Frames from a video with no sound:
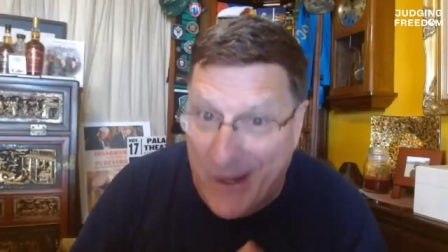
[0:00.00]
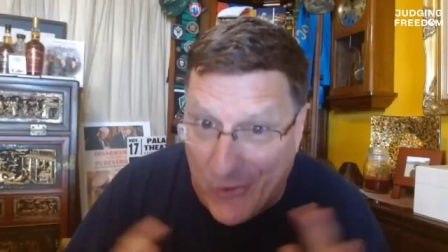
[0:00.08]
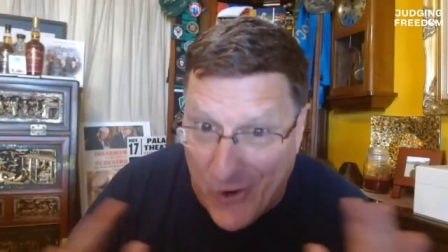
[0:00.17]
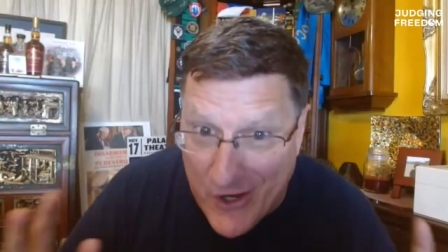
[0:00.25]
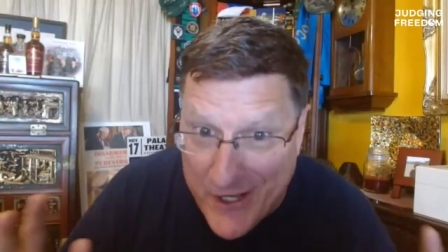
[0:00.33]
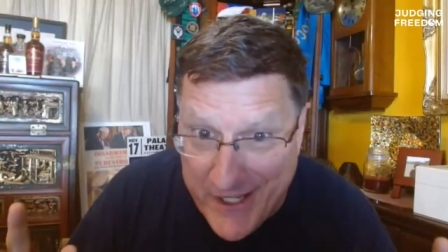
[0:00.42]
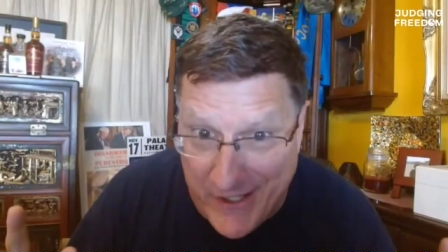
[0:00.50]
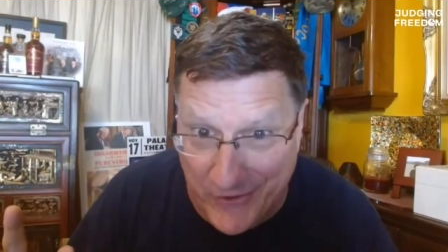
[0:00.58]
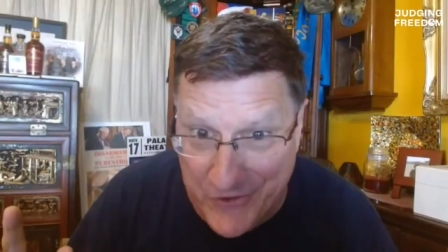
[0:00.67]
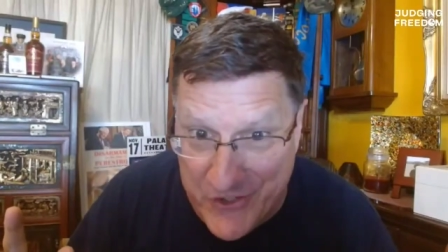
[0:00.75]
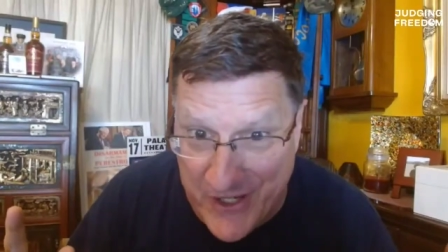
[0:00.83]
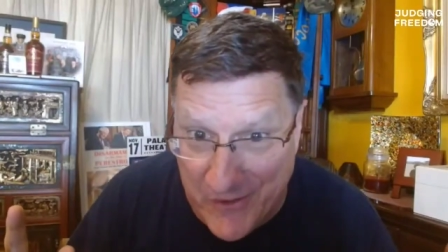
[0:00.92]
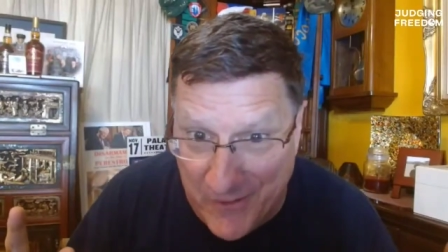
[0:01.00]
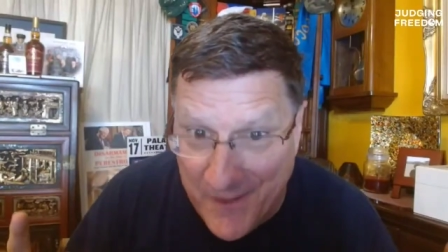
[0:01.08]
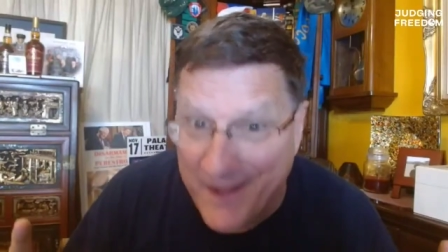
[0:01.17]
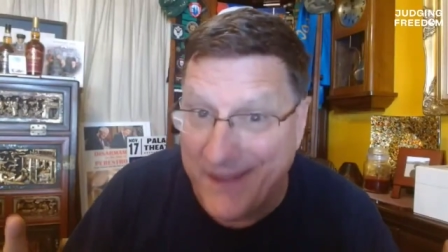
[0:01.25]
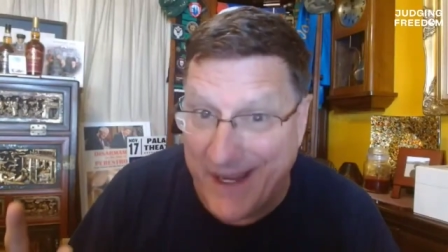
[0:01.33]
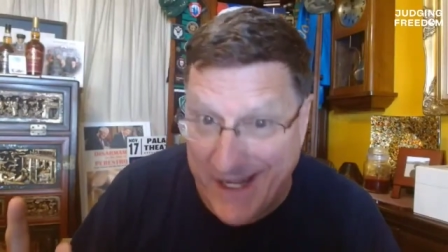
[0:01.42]
but they were all killed,
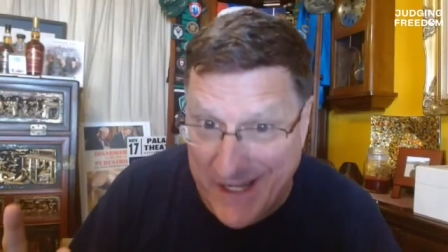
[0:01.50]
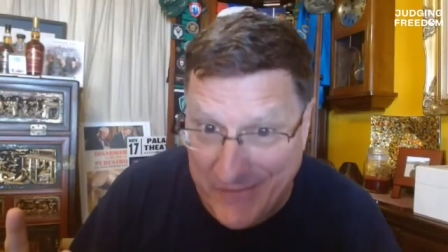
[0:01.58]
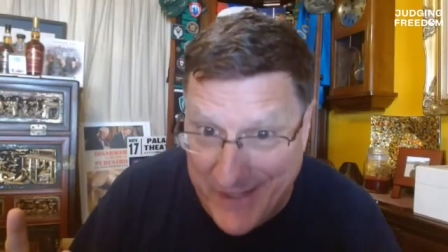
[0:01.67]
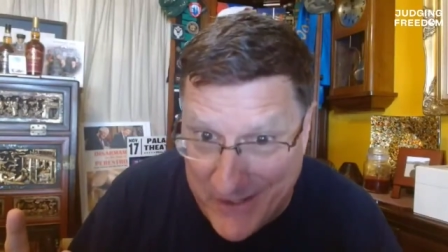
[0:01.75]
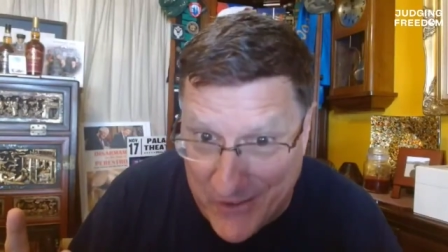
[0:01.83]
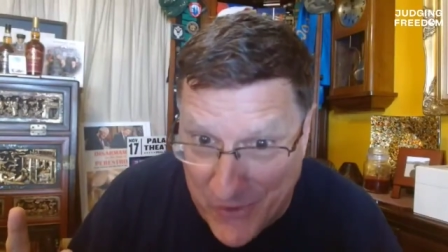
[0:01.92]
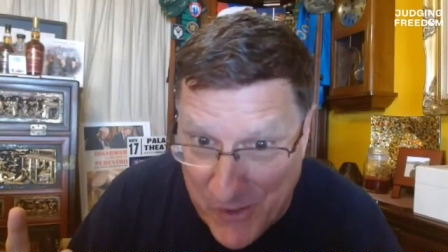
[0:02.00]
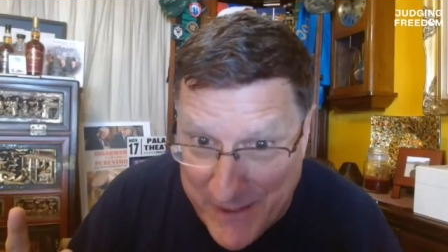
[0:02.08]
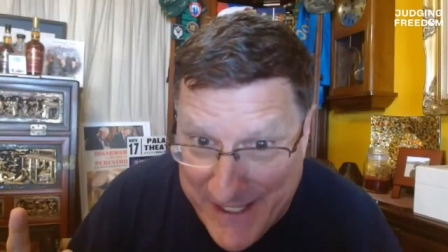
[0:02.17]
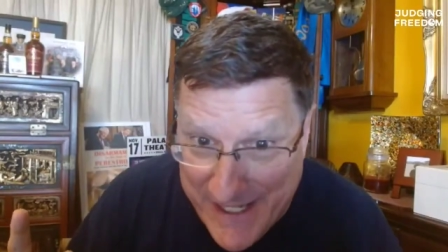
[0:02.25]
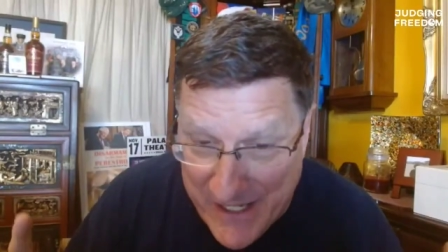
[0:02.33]
General. They didn't even get to